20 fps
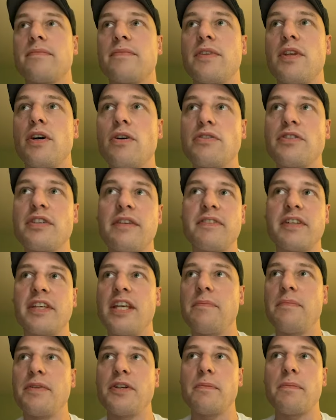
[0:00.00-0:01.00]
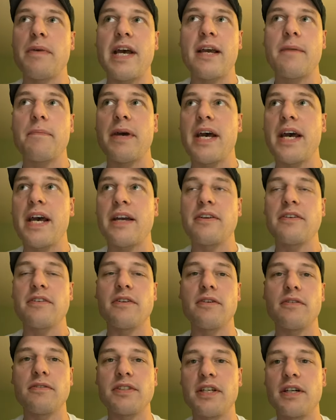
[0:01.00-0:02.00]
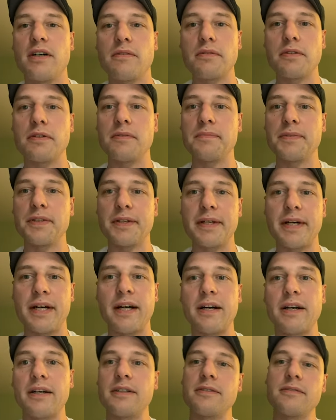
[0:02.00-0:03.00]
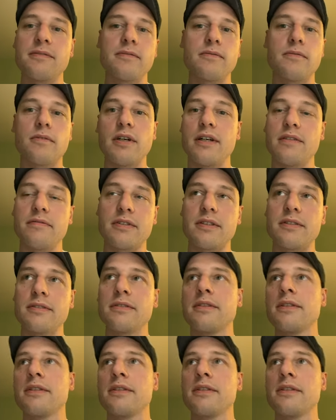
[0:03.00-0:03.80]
those you have to keep in your backpack, your hotel room, your car, wherever.